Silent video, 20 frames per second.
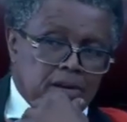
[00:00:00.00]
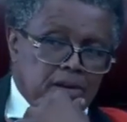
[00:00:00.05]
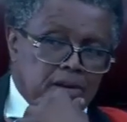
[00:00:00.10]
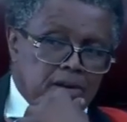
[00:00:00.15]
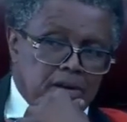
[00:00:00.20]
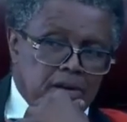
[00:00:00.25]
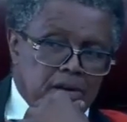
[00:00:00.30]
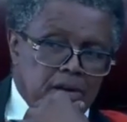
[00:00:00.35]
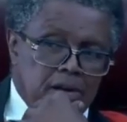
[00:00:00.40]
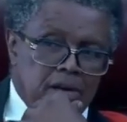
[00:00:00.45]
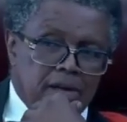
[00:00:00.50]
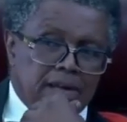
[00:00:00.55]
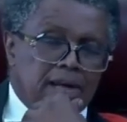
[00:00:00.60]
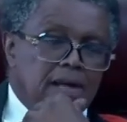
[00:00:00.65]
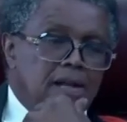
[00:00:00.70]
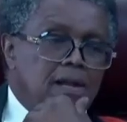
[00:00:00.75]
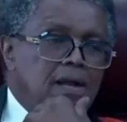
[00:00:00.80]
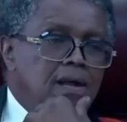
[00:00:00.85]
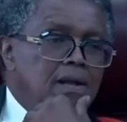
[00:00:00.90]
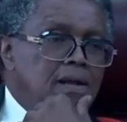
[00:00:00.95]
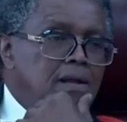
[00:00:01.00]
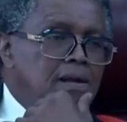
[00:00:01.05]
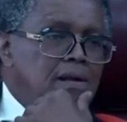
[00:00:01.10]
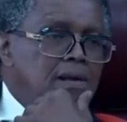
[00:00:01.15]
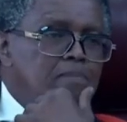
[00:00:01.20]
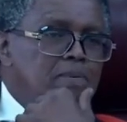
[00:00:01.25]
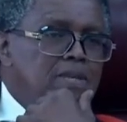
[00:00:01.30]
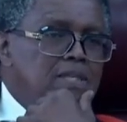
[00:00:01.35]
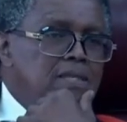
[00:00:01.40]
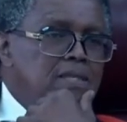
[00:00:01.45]
legal
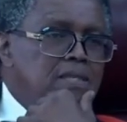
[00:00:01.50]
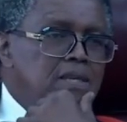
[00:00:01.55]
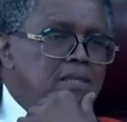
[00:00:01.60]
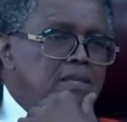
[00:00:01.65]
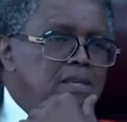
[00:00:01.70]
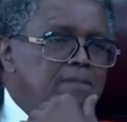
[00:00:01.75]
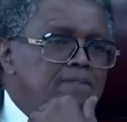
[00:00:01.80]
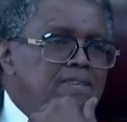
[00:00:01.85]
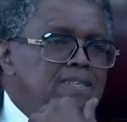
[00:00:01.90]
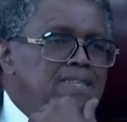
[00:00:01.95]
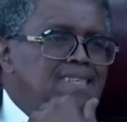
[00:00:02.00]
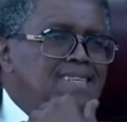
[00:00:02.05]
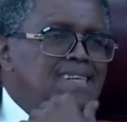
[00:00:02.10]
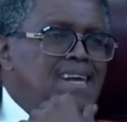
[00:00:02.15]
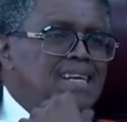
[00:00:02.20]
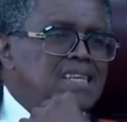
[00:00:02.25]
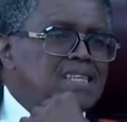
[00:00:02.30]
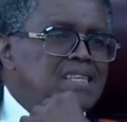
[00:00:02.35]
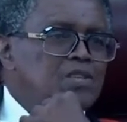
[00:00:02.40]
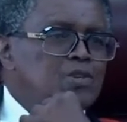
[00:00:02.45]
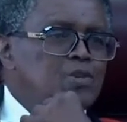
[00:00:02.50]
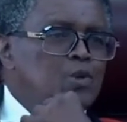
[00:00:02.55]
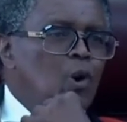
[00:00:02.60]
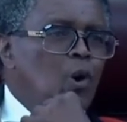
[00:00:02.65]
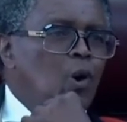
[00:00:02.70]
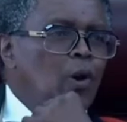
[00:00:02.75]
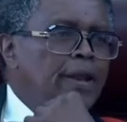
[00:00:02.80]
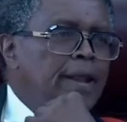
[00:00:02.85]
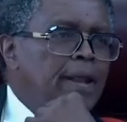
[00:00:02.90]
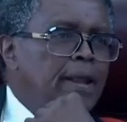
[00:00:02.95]
representative instructions on.
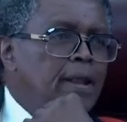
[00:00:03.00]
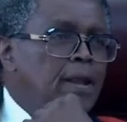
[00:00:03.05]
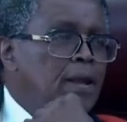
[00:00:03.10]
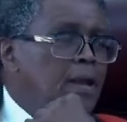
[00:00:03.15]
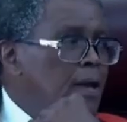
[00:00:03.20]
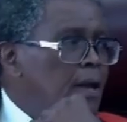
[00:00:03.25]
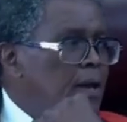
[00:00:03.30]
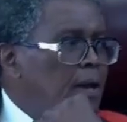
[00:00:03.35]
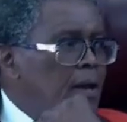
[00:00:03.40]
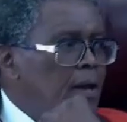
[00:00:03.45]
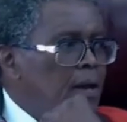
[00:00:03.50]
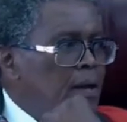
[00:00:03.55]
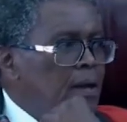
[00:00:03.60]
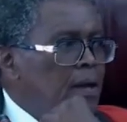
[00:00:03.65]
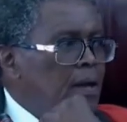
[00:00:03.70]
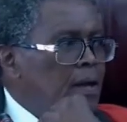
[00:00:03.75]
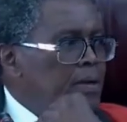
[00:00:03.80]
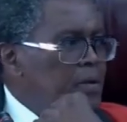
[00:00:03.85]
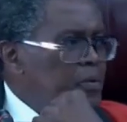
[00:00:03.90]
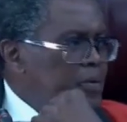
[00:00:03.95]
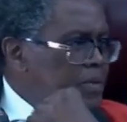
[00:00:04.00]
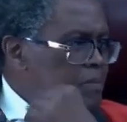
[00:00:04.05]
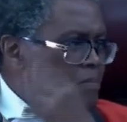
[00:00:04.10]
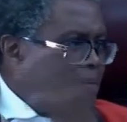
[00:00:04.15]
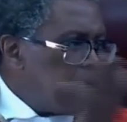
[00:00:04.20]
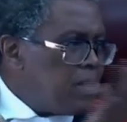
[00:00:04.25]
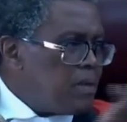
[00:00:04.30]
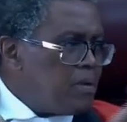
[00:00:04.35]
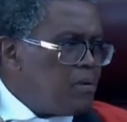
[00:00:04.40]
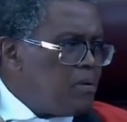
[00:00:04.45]
Are you with me? You
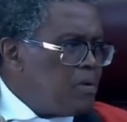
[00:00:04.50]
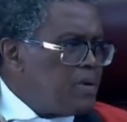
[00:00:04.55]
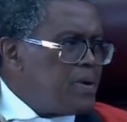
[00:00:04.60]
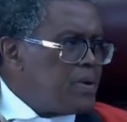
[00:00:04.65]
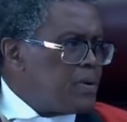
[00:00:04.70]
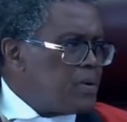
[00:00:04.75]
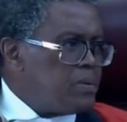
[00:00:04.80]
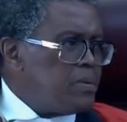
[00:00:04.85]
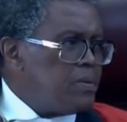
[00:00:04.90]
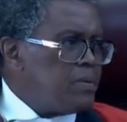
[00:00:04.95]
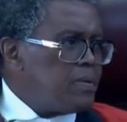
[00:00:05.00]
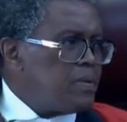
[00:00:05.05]
won't yes. Know.